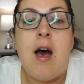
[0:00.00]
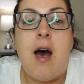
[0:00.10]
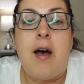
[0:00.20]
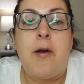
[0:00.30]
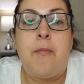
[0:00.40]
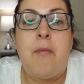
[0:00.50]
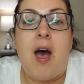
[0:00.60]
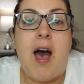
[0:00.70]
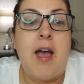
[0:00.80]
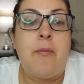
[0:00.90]

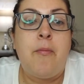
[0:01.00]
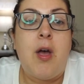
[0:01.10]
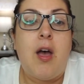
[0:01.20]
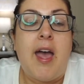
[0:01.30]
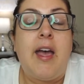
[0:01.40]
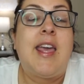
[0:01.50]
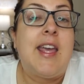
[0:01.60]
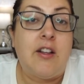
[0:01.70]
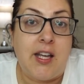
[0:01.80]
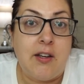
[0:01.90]
I'm
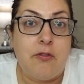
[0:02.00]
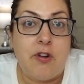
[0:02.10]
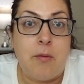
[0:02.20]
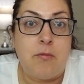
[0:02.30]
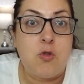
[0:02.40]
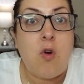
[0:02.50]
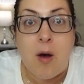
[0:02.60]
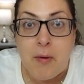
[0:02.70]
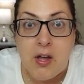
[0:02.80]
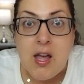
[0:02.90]
healing from
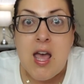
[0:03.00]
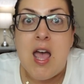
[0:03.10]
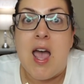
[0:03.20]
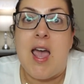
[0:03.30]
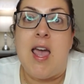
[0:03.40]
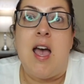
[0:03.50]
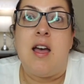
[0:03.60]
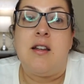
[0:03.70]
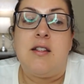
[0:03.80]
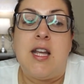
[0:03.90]
trauma
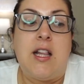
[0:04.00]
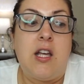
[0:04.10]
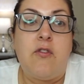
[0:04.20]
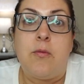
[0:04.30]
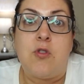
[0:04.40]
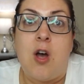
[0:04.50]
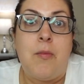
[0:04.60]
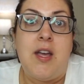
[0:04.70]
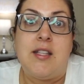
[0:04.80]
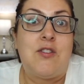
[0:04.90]
and healing from
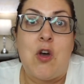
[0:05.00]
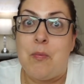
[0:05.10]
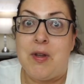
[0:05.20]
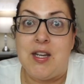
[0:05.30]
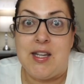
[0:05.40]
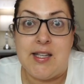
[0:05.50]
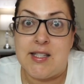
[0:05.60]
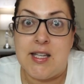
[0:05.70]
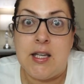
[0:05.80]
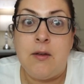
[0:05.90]
trauma has not been
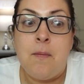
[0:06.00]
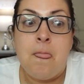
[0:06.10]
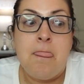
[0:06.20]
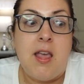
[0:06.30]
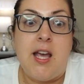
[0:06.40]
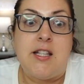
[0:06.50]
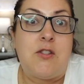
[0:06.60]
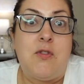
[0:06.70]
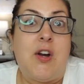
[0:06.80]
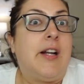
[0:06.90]
easy. It's
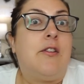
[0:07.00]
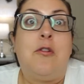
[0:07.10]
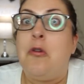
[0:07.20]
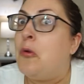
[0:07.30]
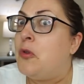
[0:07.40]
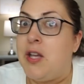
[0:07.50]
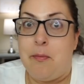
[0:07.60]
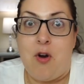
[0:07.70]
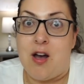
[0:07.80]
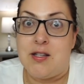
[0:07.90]
a very lonely
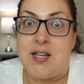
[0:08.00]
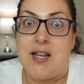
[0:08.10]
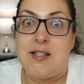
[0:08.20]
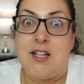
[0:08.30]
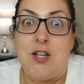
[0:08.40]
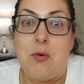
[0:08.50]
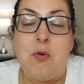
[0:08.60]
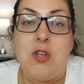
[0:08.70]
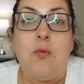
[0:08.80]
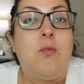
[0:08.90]
process and
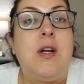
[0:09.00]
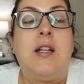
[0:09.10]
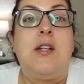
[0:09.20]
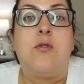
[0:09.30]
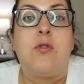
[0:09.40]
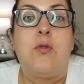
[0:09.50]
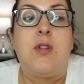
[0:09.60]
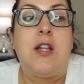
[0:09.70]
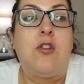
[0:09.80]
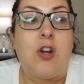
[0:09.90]
you really
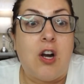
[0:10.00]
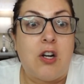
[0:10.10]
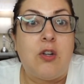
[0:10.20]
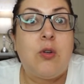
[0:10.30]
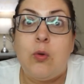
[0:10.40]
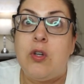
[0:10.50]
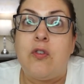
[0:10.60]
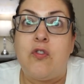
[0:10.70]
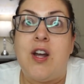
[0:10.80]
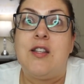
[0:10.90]
truly learn who
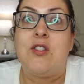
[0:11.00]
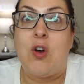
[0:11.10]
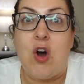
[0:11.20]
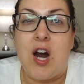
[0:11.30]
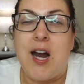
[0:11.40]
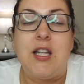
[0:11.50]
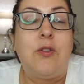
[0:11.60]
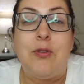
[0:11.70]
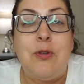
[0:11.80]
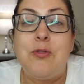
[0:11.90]
your friends are and
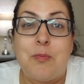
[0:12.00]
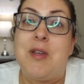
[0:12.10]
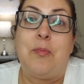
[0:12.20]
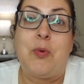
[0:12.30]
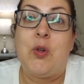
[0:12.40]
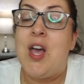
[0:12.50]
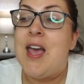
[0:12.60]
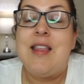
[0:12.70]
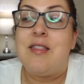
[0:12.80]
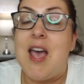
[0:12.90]
you lose people.
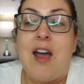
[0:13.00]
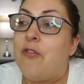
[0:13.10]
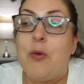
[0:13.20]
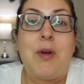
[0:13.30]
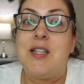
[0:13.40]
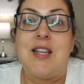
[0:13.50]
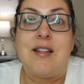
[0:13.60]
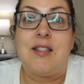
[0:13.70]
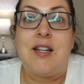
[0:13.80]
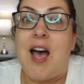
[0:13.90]
Everyone
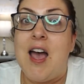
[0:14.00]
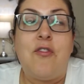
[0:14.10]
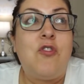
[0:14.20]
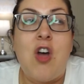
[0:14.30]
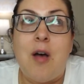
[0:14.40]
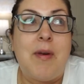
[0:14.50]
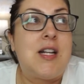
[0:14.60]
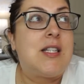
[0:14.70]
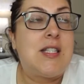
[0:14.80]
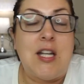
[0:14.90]
says it. I have not
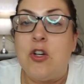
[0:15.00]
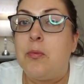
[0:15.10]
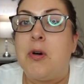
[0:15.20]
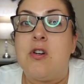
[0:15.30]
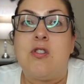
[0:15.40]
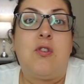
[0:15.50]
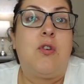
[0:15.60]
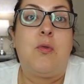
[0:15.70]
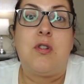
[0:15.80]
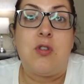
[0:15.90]
met a single person
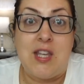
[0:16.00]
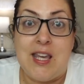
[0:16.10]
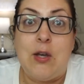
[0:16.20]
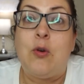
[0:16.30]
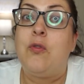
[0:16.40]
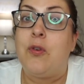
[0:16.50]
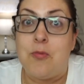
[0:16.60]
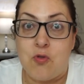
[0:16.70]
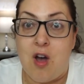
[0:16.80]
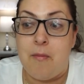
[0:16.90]
who is healed
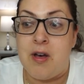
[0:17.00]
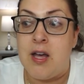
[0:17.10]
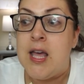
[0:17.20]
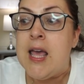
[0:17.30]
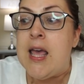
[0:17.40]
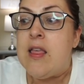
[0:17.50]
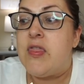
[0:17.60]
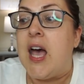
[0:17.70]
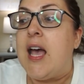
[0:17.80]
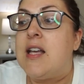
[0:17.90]
from trauma
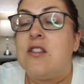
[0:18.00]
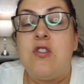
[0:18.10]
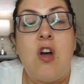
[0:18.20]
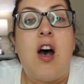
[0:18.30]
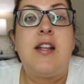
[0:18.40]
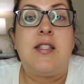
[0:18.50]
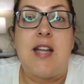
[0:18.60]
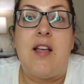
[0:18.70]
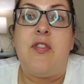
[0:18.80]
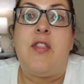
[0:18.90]
that has not
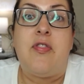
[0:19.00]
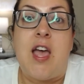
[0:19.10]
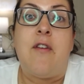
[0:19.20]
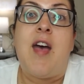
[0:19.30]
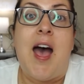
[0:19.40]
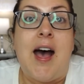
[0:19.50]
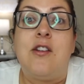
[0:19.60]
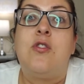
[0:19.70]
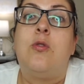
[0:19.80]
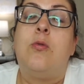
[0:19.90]
said that they've
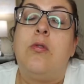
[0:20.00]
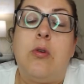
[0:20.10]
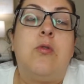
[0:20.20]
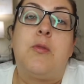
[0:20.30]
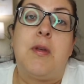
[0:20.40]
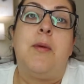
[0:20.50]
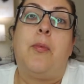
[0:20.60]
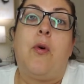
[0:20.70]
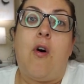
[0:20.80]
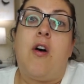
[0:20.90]
had to lose
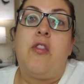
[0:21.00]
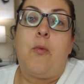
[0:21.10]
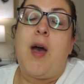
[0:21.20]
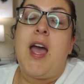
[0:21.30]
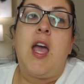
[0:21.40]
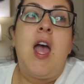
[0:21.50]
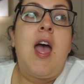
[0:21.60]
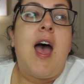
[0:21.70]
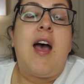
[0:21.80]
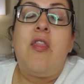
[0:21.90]
people on the way.
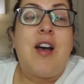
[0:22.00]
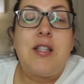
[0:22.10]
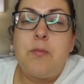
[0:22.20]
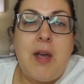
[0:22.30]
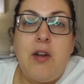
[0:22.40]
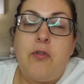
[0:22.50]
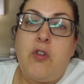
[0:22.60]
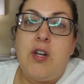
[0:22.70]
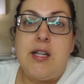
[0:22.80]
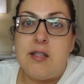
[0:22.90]
And that's
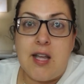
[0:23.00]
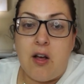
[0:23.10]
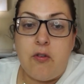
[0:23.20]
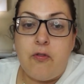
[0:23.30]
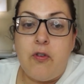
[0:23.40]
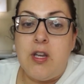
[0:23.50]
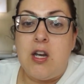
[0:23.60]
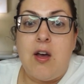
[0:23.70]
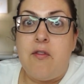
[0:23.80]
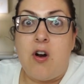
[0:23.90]
painful in itself. You
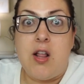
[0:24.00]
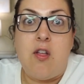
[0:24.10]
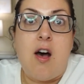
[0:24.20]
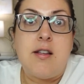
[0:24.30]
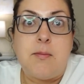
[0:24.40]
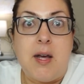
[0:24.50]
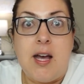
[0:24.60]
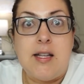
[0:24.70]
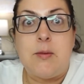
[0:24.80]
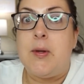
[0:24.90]
know, I've already lost my
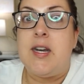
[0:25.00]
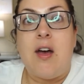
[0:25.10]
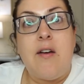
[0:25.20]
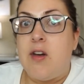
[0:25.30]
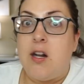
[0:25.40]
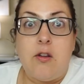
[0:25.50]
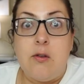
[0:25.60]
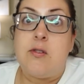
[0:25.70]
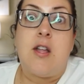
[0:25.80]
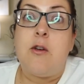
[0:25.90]
husband. Now I'm going
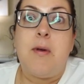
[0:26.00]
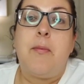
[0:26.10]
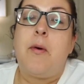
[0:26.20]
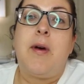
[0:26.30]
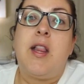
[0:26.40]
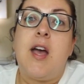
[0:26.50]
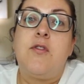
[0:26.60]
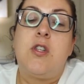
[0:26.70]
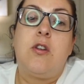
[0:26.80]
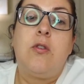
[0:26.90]
to lose other people in my
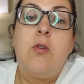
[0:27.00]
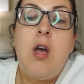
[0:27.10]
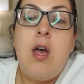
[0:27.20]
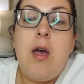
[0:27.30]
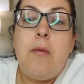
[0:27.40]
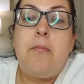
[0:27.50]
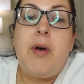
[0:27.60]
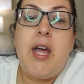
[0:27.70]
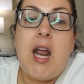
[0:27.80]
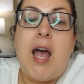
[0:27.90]
life too.
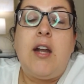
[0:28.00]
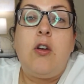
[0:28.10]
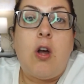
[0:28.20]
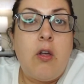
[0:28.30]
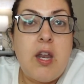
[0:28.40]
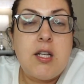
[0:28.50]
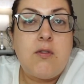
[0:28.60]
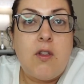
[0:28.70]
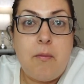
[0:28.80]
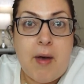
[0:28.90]
But I know that it's
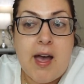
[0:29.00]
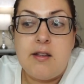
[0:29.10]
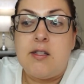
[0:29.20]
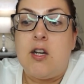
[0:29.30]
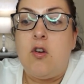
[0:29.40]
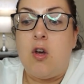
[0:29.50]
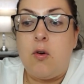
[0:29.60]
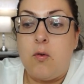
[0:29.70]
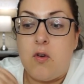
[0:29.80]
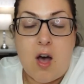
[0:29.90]
for the best. I
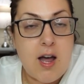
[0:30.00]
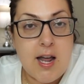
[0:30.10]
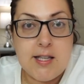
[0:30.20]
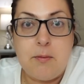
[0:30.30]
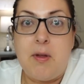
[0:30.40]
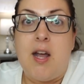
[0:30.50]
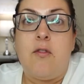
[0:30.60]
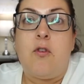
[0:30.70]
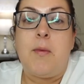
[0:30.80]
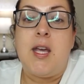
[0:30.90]
know God has a
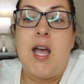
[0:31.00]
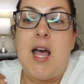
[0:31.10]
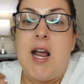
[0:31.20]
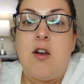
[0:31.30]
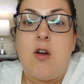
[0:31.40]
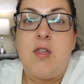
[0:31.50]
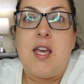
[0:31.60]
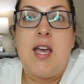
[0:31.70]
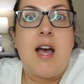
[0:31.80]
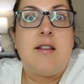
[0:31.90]
plan for me and I know that
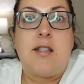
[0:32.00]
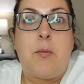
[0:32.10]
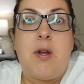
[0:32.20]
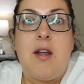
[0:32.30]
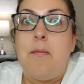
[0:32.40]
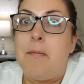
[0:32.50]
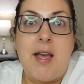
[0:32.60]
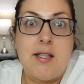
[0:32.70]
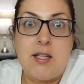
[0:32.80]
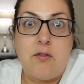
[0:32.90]
he has someone
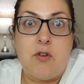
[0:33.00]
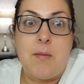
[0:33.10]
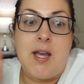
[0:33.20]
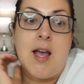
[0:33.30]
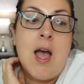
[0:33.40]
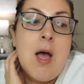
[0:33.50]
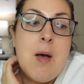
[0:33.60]
amazing for me.